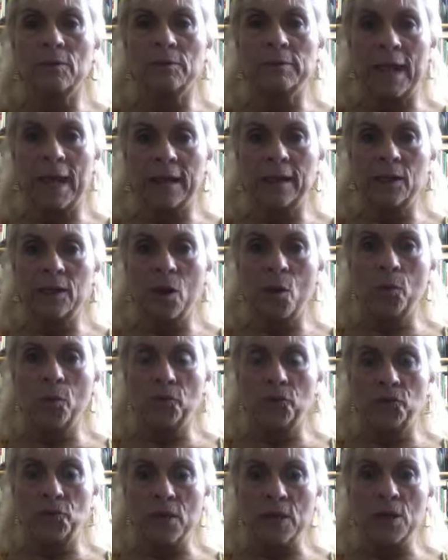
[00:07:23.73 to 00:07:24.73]
letting go of
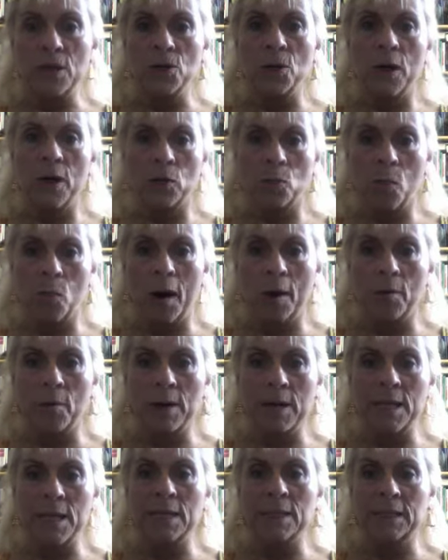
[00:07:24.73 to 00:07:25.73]
fear and worry
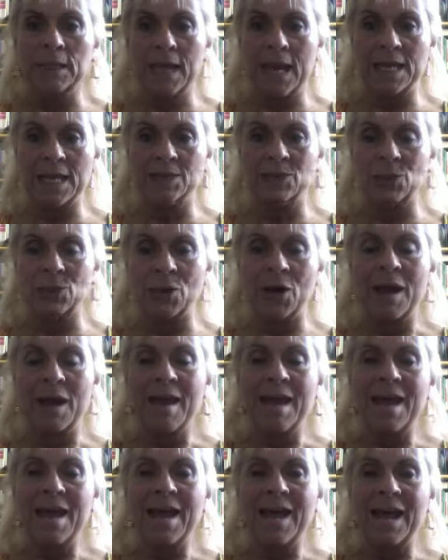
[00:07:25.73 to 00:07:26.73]
in cancer,
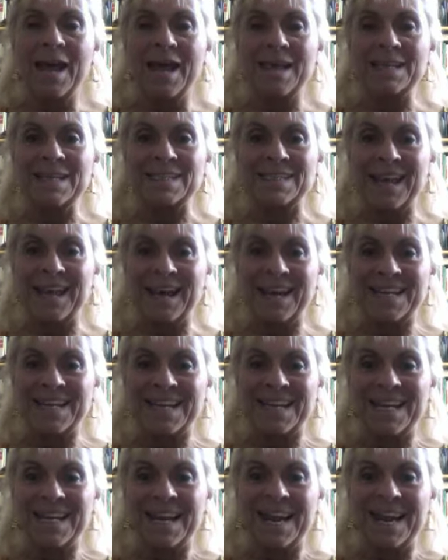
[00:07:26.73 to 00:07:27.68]
as I